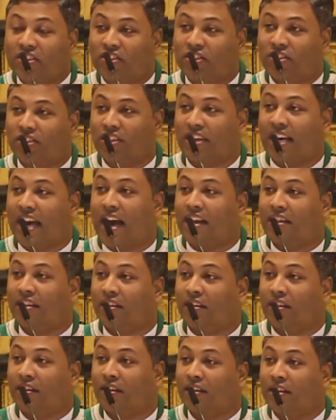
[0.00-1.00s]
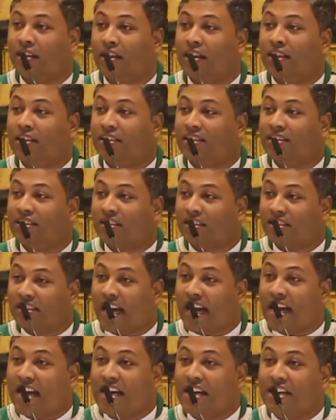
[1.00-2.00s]
together
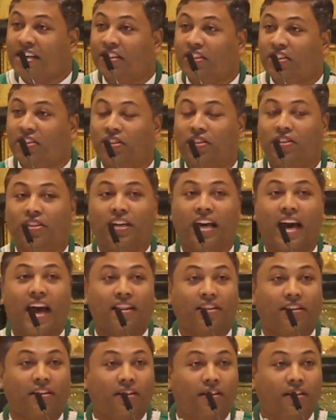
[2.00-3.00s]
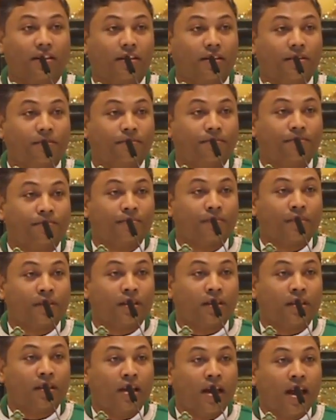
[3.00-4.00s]
stays together.
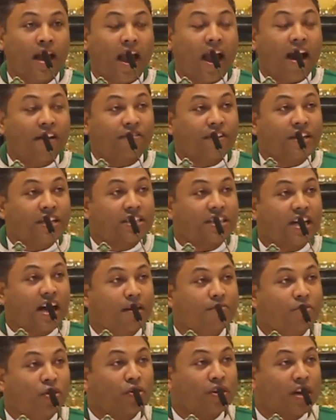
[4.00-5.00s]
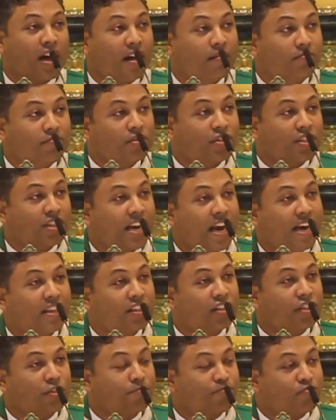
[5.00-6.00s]
Every time you come
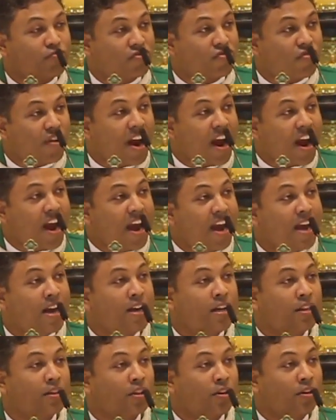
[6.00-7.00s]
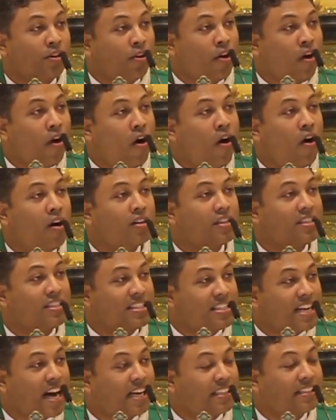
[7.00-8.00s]
together to pray, the Lord
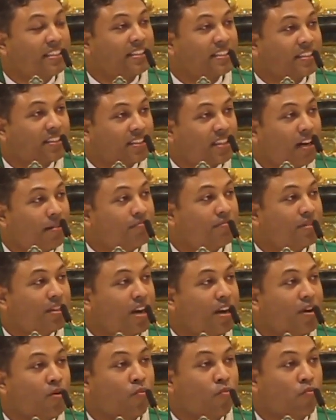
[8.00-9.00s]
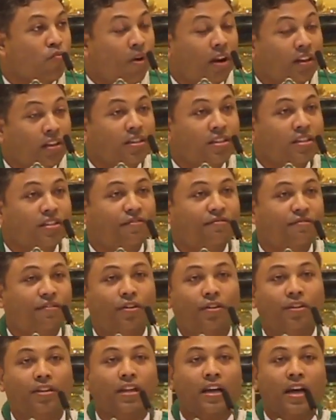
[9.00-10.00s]
does something
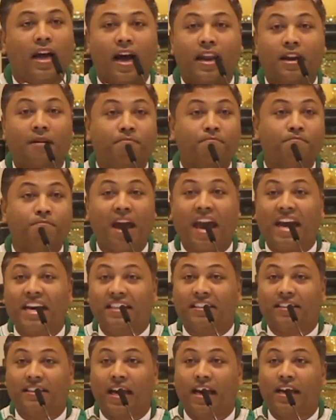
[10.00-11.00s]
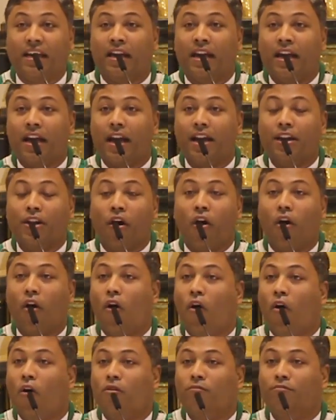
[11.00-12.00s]
wonderful and amazing in your
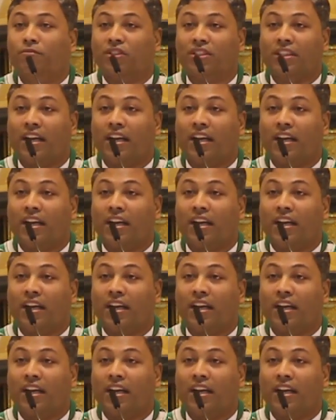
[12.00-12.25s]
homes